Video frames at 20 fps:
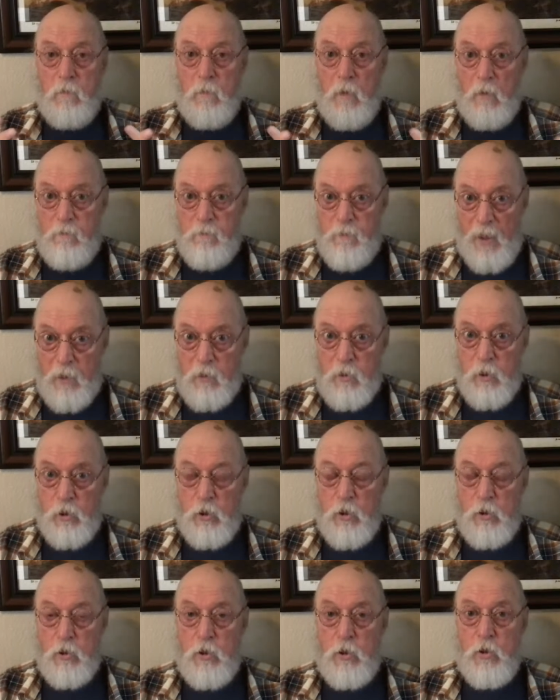a
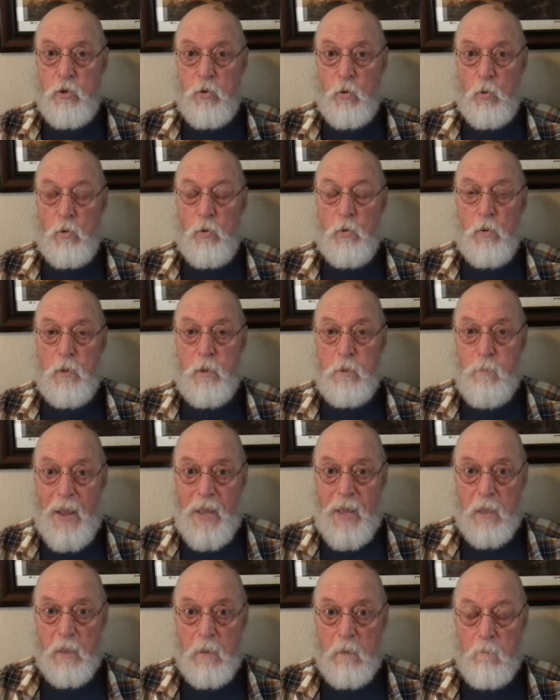factitious disorder is
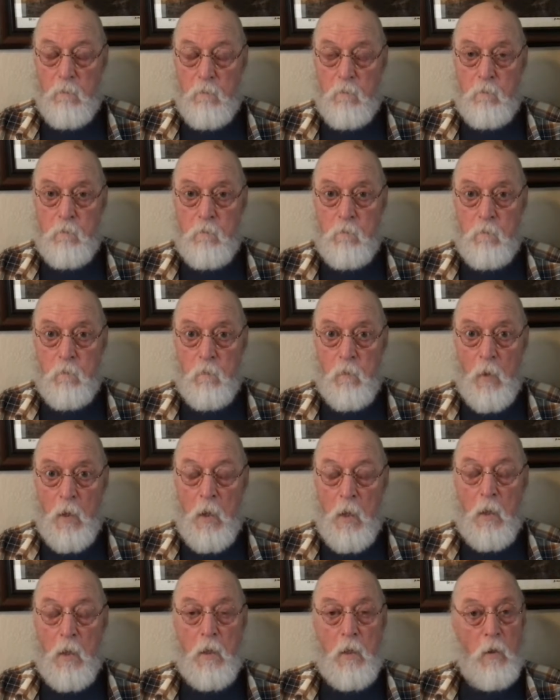made.
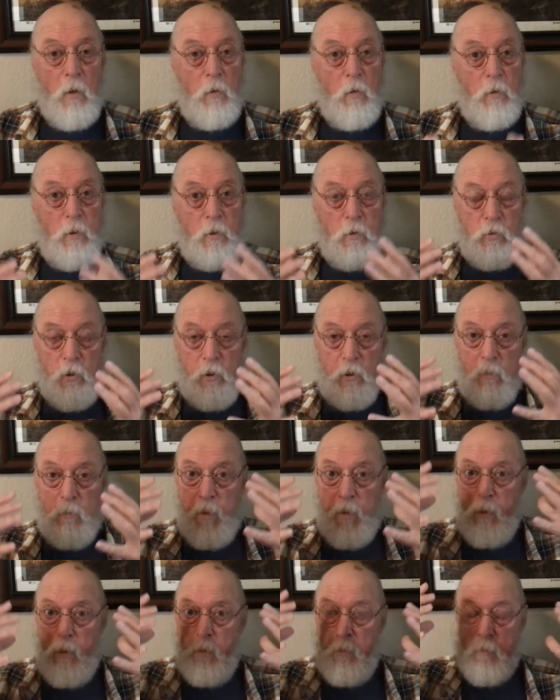There's going to
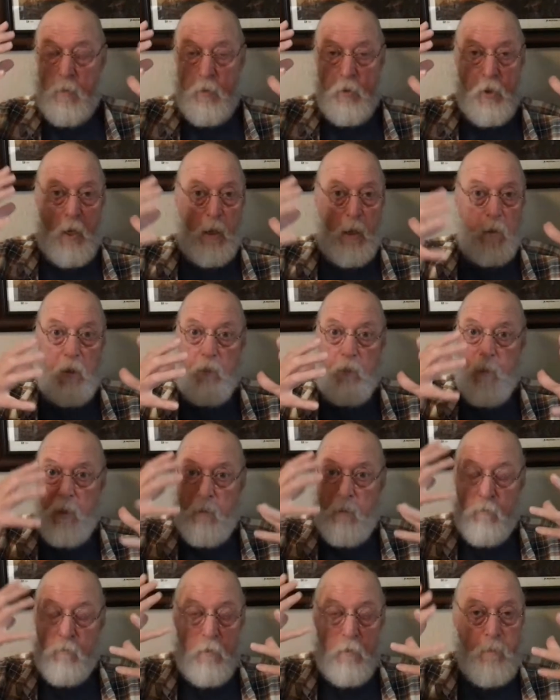be the child coming
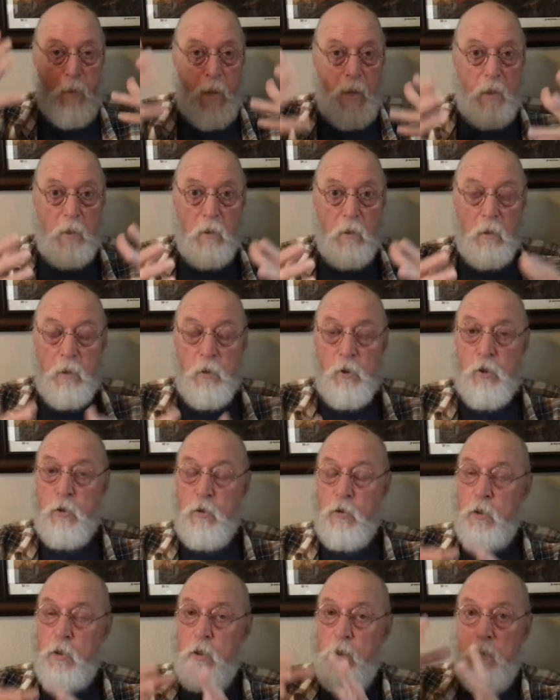in with medical
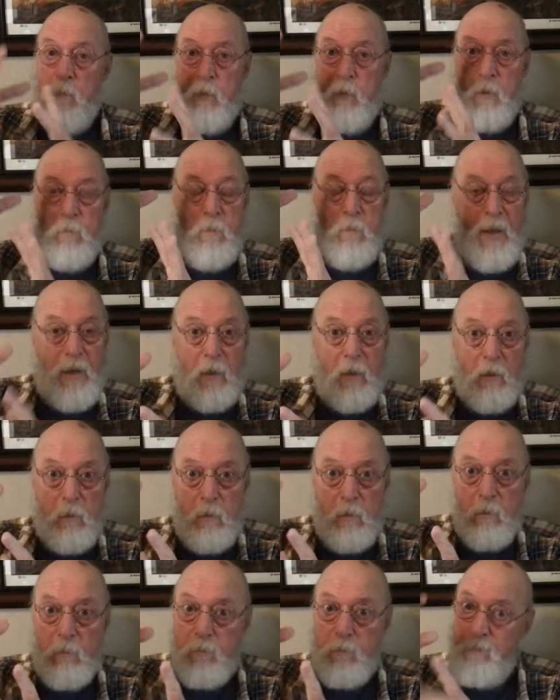issues. There's going to be
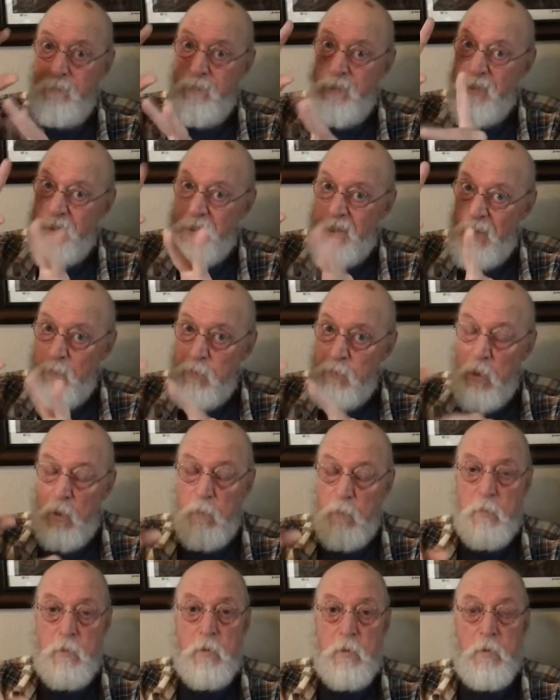medical
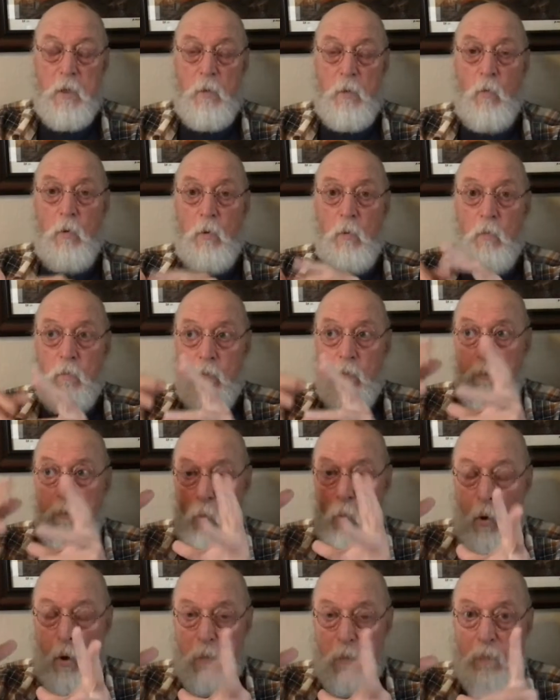symptoms. They will
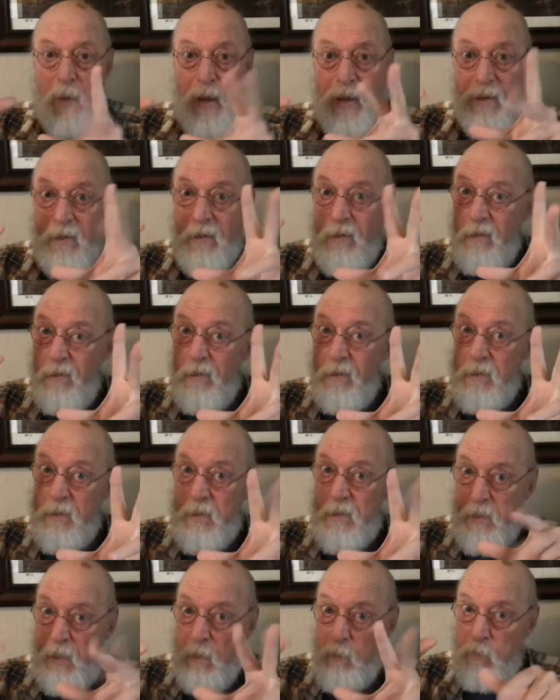report medical
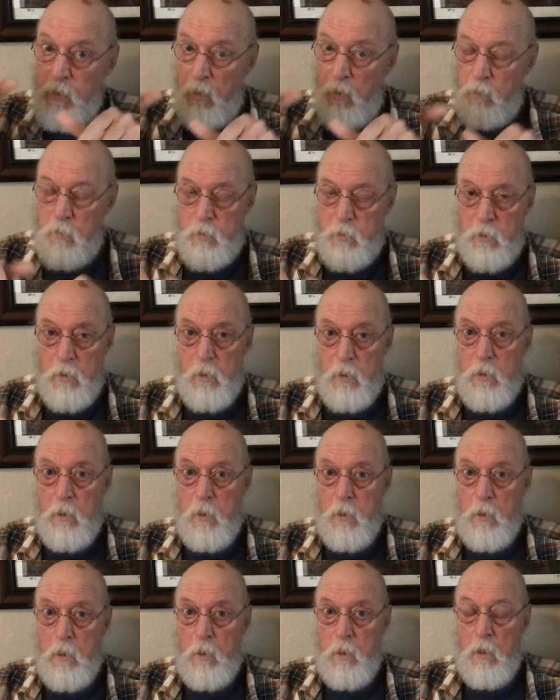symptoms.
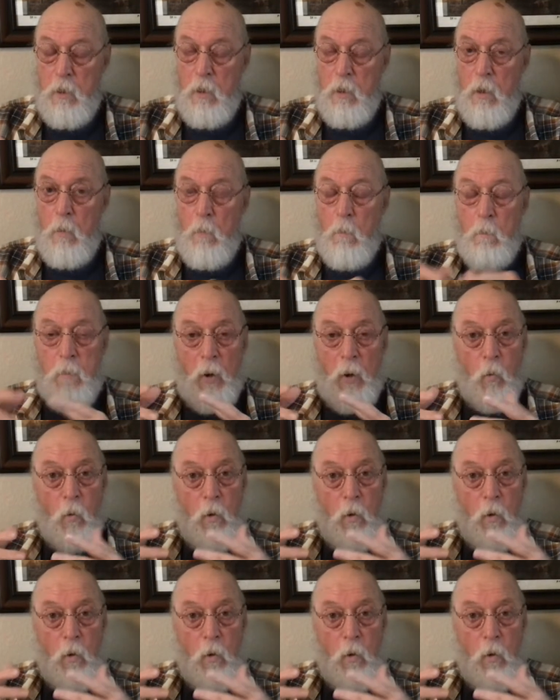But